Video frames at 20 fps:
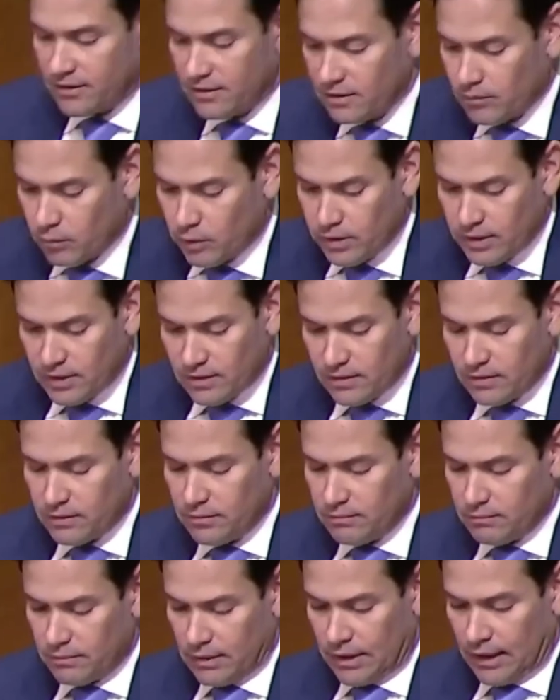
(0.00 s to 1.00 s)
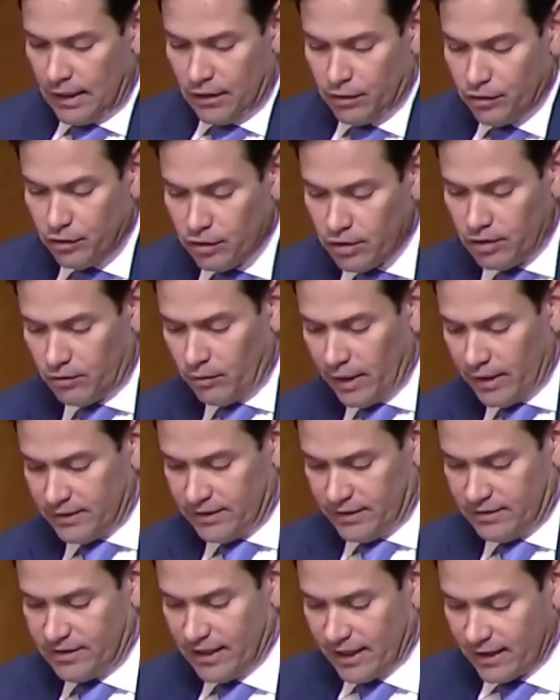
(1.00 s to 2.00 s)
to and I know you didn't write
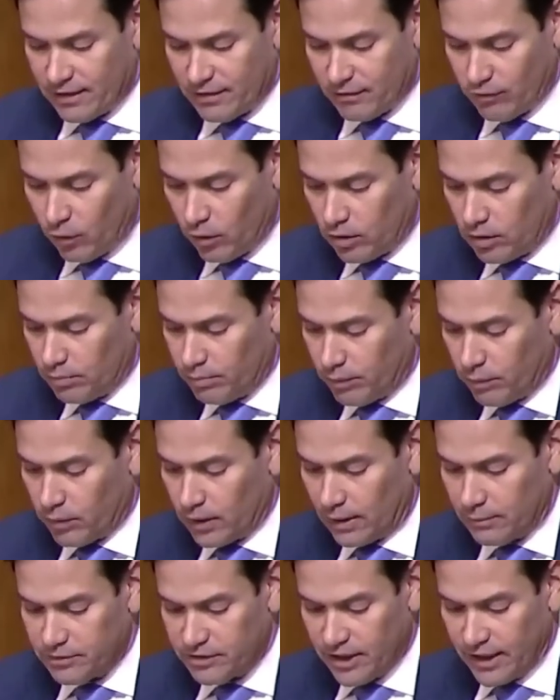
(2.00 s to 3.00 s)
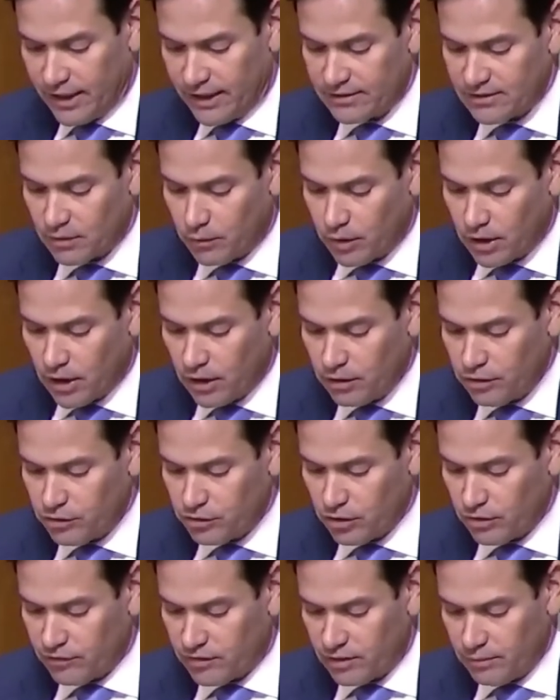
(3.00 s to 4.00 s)
the executive order, but what I'm saying is that when
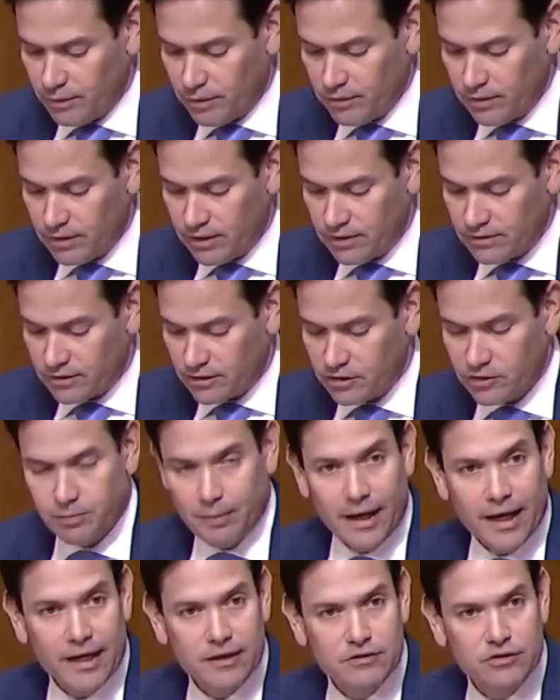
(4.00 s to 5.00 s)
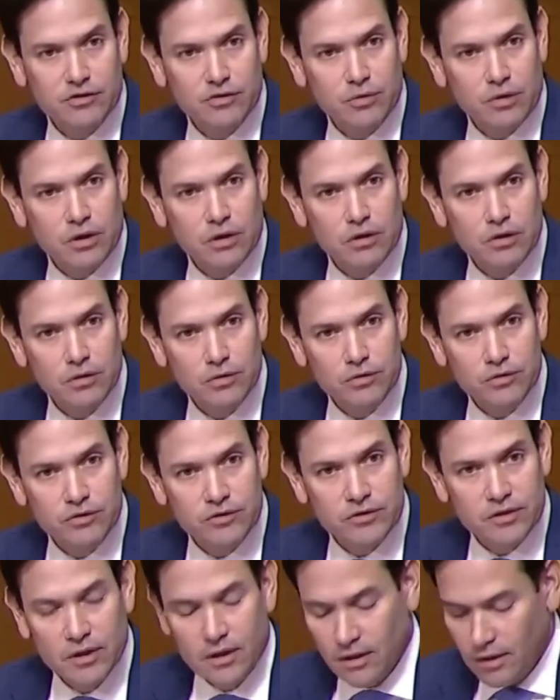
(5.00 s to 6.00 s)
underserved communities expands to
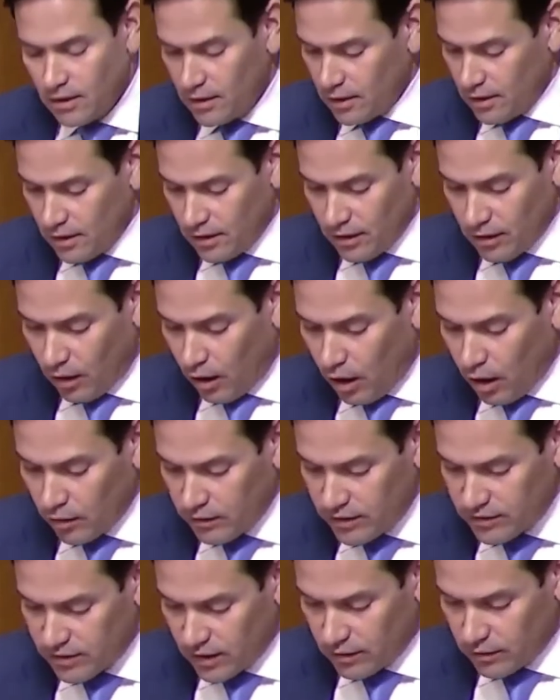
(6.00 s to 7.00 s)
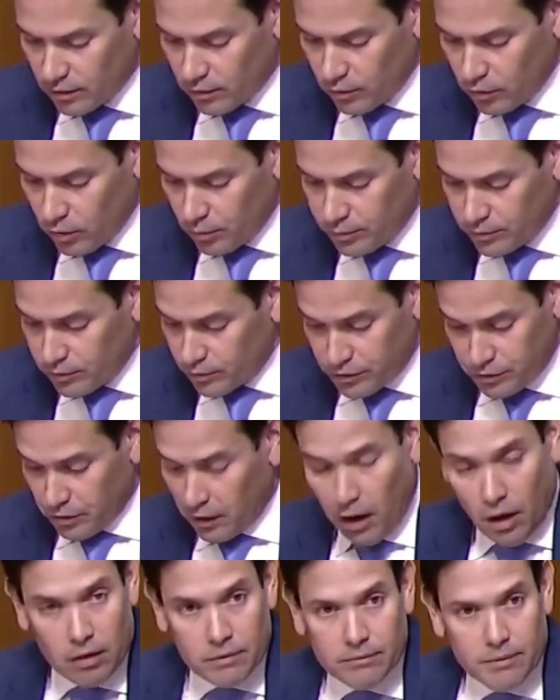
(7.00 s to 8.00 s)
includes, all these other groups, which are
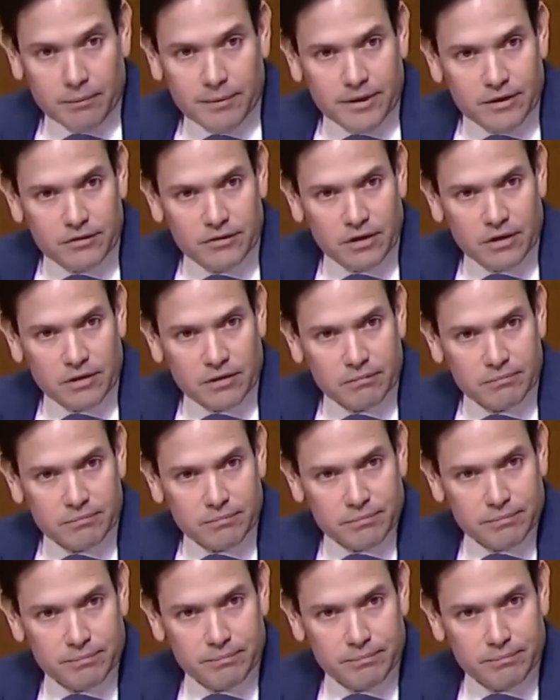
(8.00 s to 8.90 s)
all, I mean, there's nothing